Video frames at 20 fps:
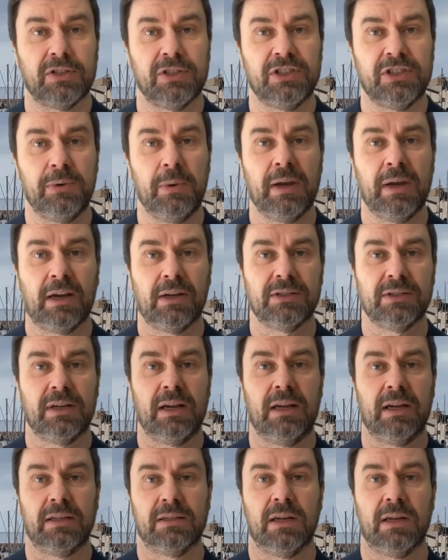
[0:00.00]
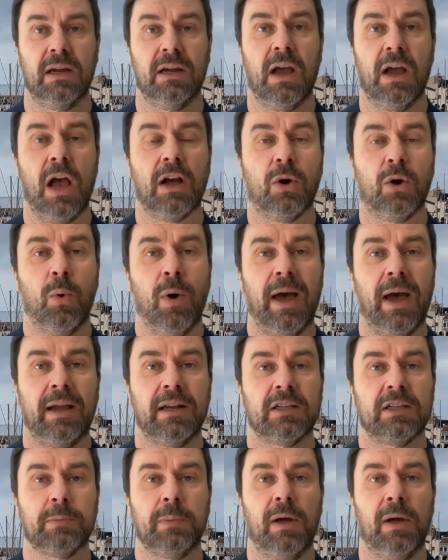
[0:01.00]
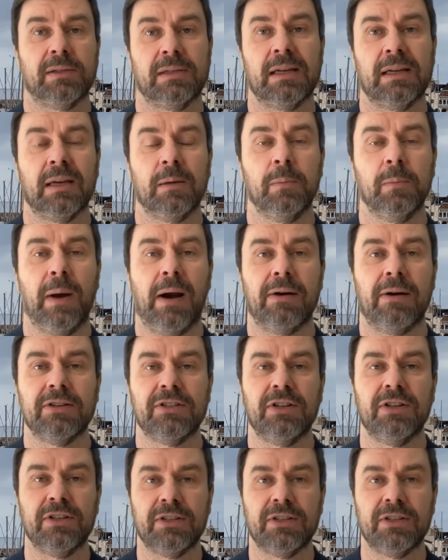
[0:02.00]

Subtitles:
to do it because it is a quiet spot in comparison